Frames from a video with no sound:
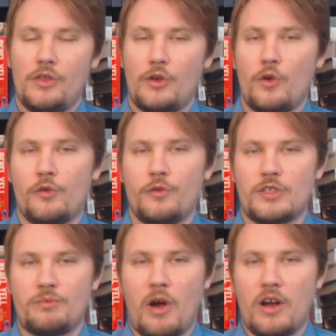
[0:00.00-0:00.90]
The North
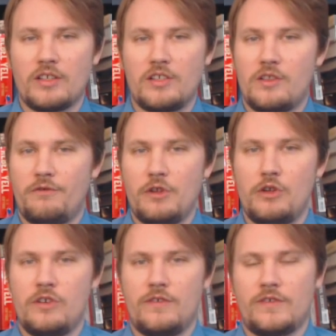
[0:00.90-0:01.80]
responds to the
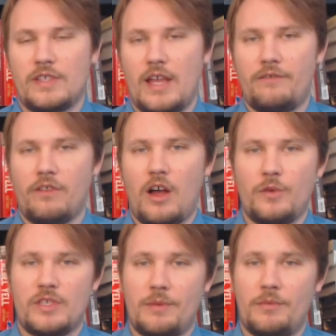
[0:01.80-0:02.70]
Fugitive Slave Law
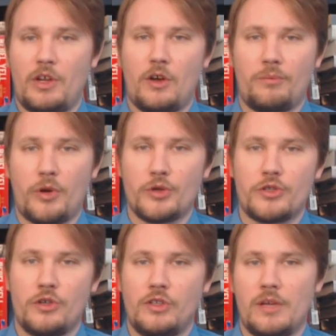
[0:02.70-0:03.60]
with something called
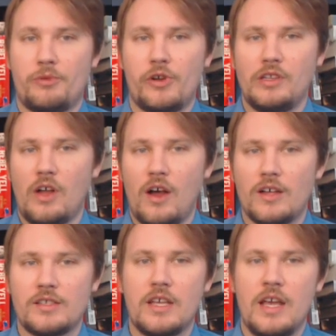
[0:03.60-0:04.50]
personal liberty
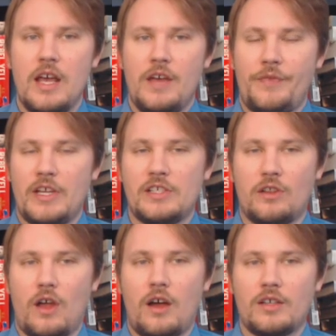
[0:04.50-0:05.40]
laws. These
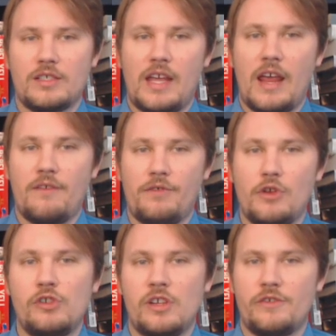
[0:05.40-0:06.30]
laws gave
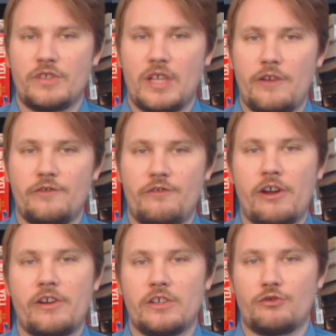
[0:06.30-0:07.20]
fugitive slaves
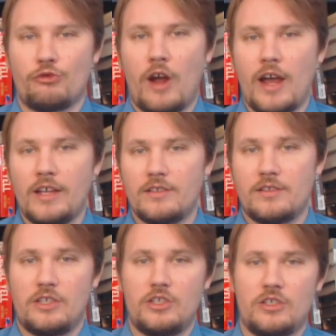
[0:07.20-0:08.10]
various rights,
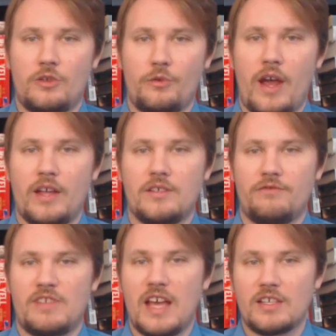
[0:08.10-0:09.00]
such as the rights
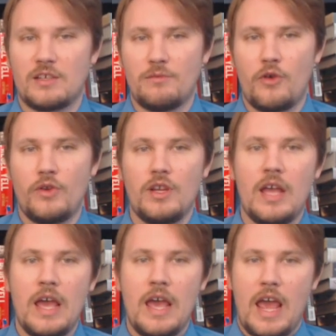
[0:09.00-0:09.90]
of
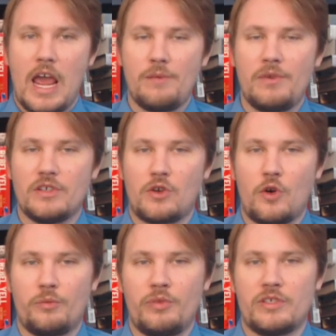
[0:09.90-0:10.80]
testimony, habeas
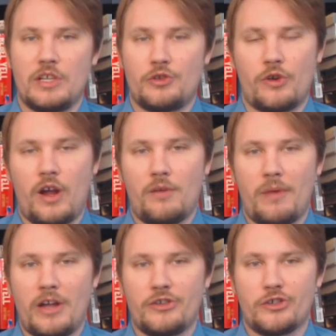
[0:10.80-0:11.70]
corpus, and trial
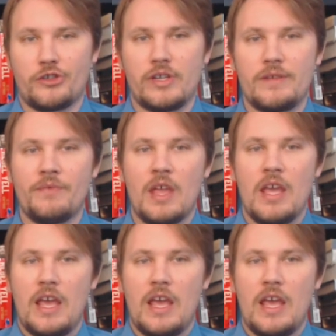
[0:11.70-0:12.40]
by jury.